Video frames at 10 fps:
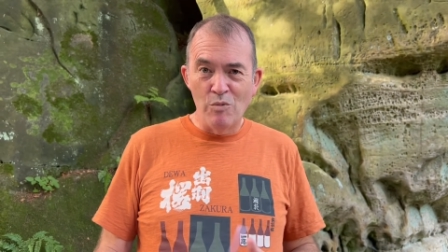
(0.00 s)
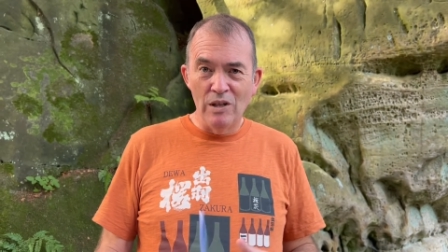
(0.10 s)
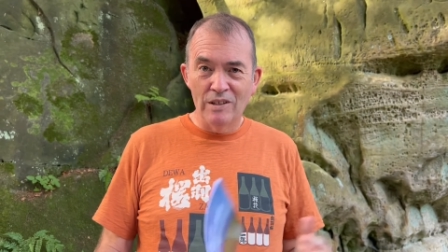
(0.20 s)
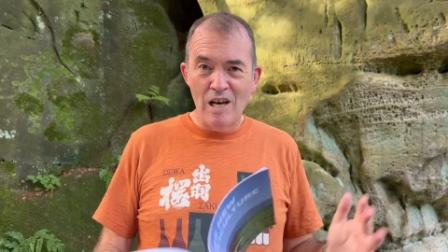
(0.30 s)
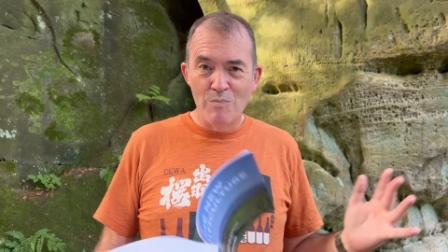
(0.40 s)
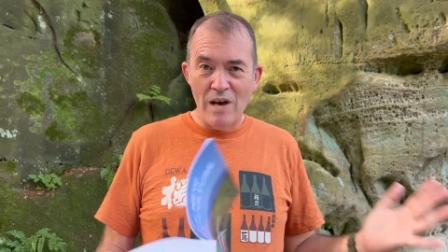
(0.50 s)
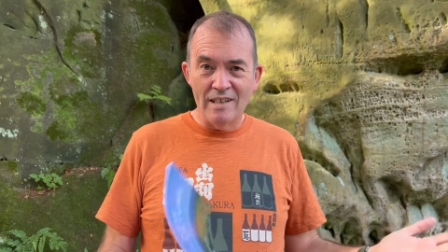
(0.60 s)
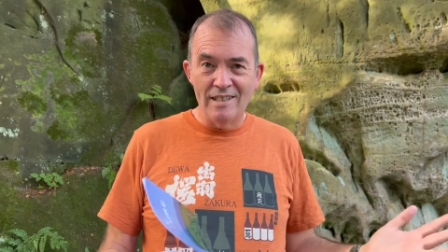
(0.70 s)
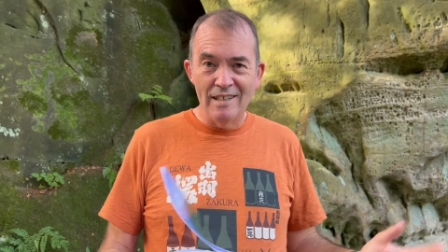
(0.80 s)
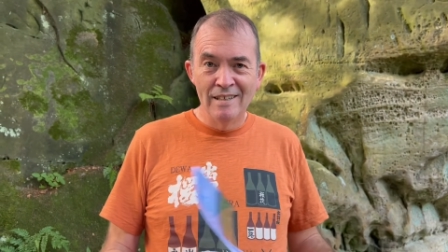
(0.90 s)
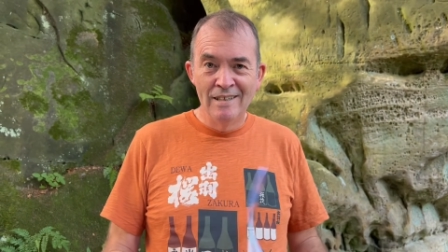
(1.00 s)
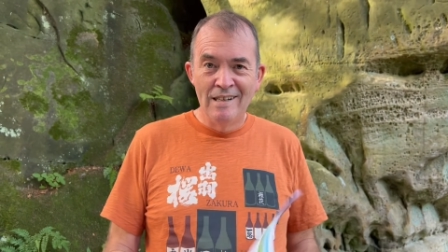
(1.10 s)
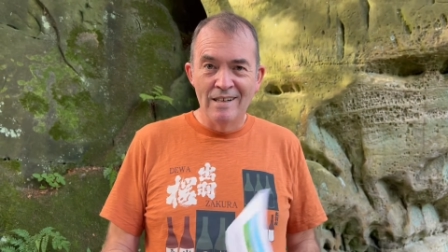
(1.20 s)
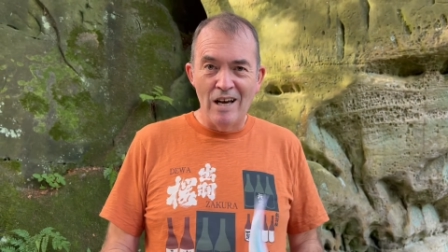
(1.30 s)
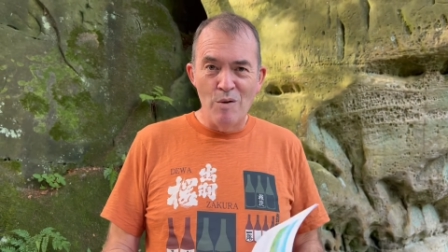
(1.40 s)
we'll come back to
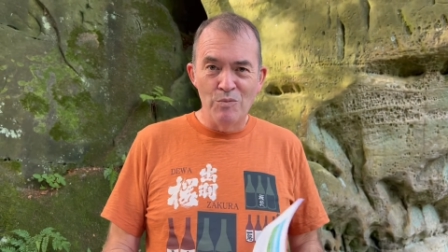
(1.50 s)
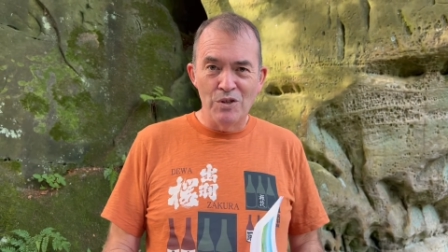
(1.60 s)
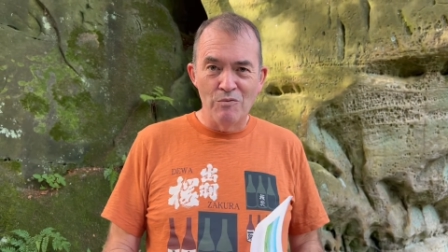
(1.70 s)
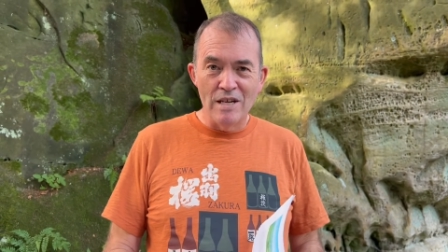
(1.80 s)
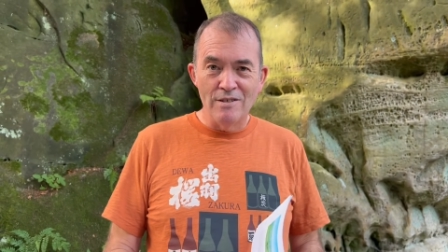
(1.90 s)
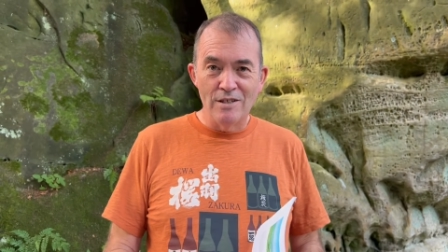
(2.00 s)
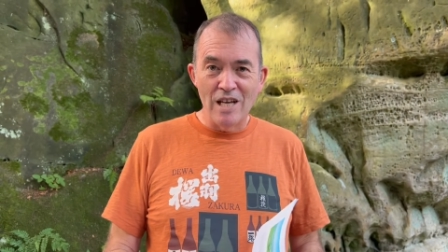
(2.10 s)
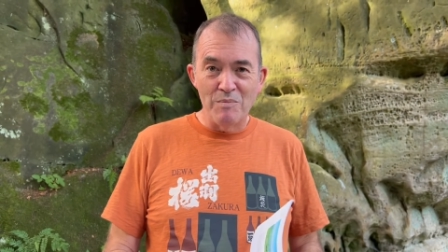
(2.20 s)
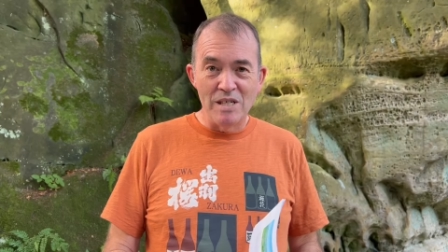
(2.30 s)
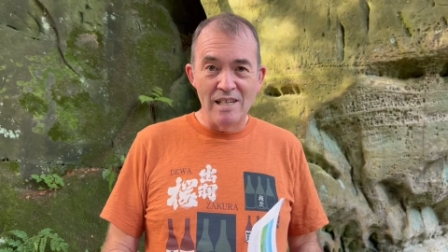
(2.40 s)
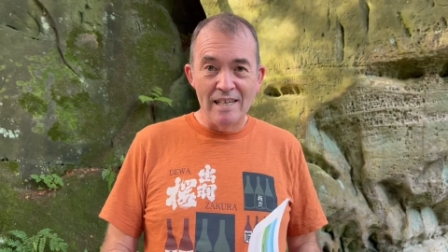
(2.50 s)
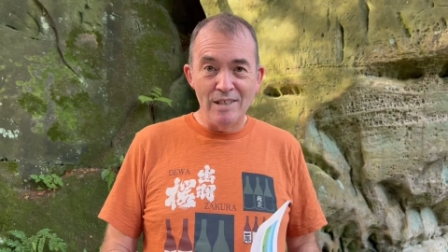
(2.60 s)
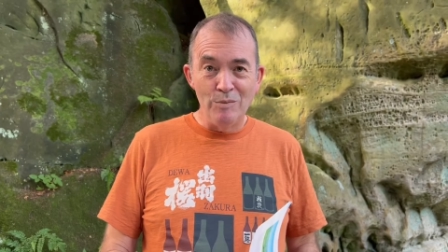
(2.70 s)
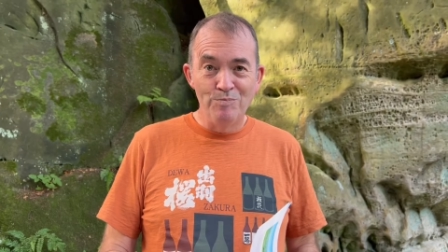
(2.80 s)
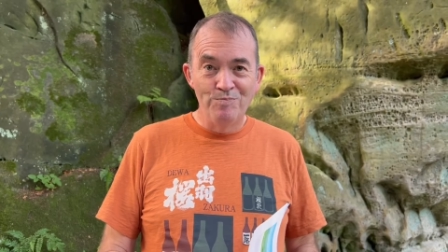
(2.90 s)
um, the rest of the chapters later.